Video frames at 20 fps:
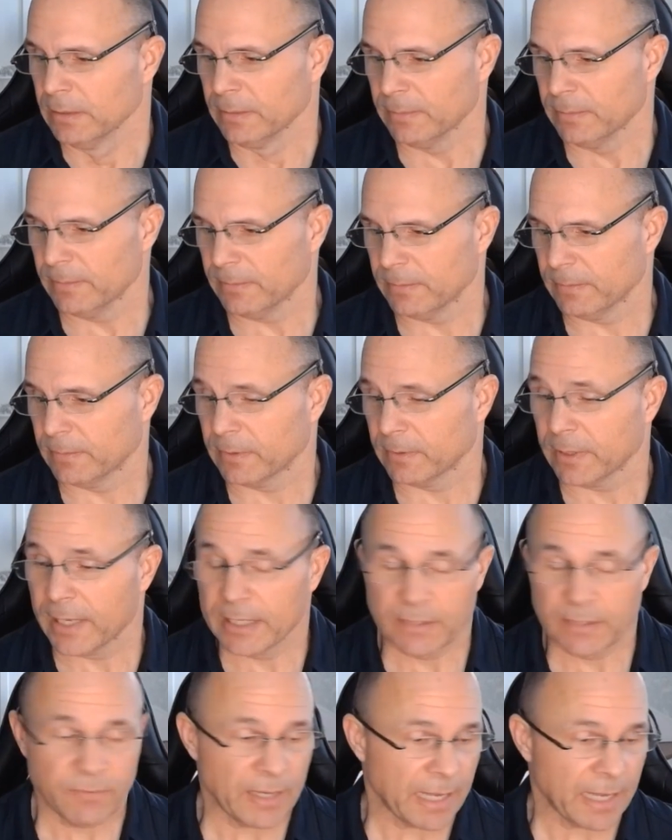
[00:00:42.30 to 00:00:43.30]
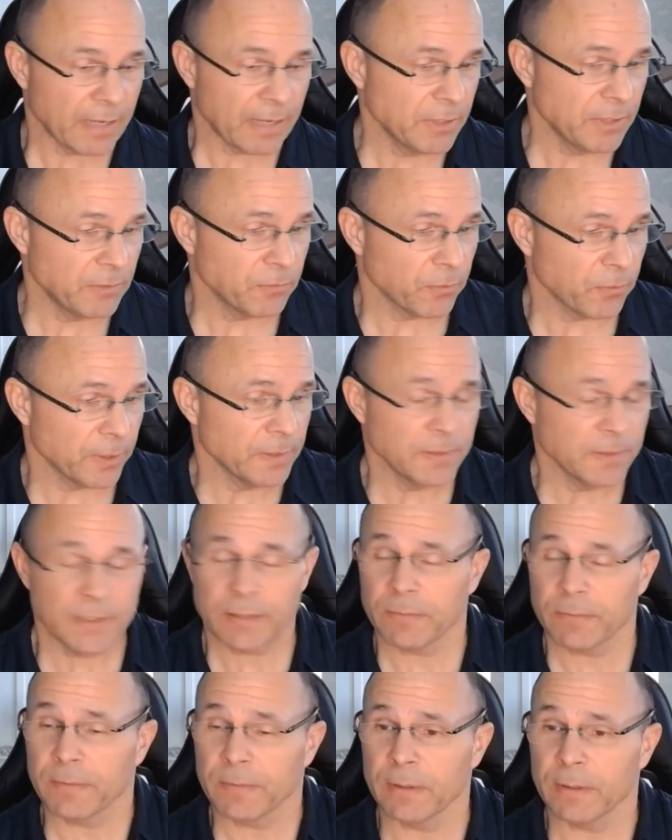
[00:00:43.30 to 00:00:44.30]
And if you have any friends
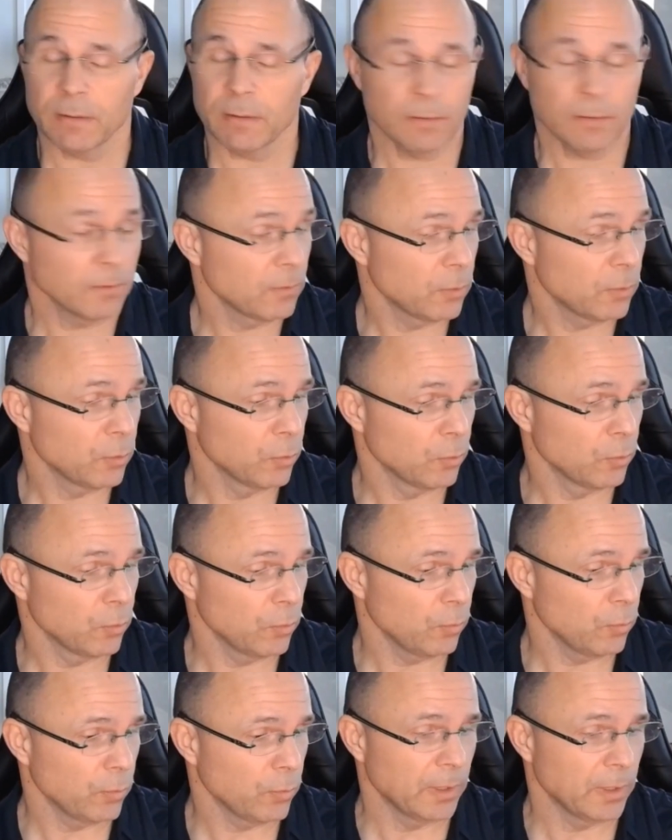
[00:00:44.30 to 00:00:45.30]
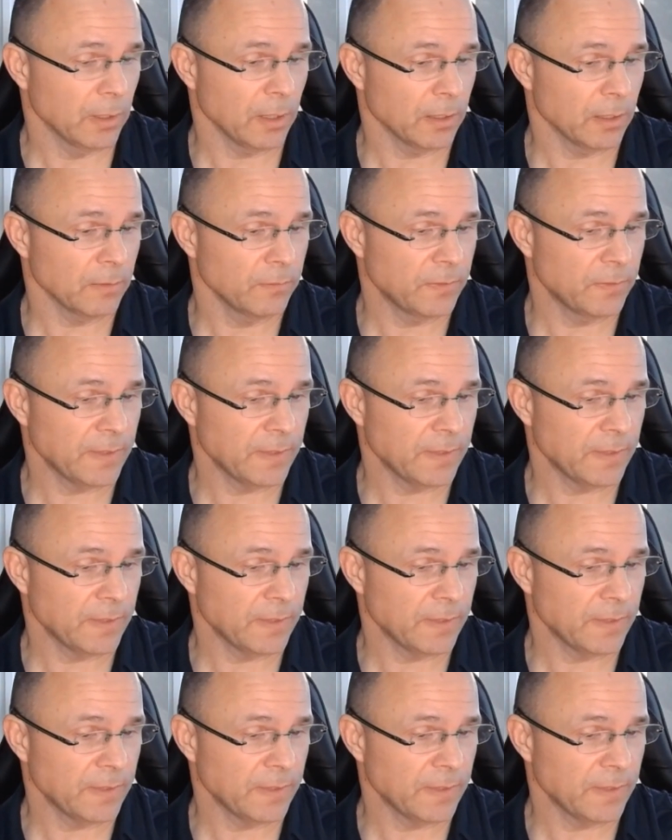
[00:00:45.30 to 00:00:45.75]
out there who would love